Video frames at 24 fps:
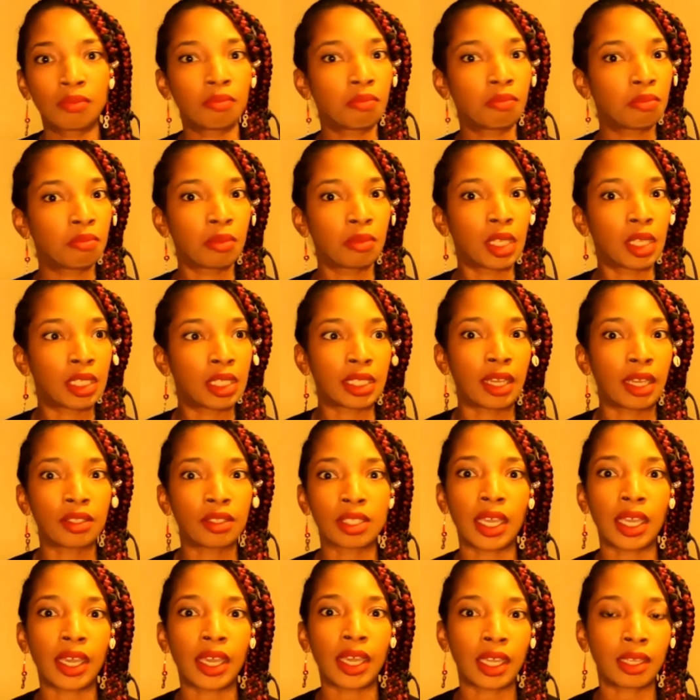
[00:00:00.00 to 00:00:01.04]
is
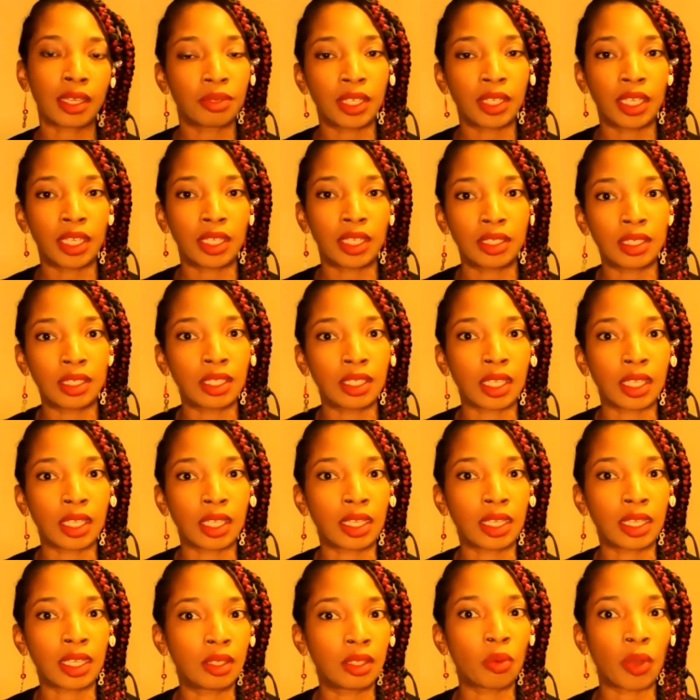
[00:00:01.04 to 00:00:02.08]
outside playing
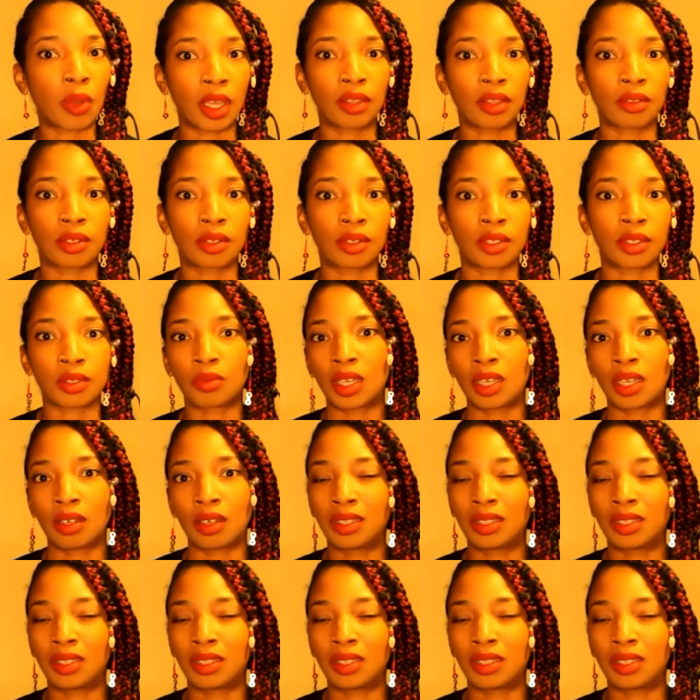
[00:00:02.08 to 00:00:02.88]
in the weather as well.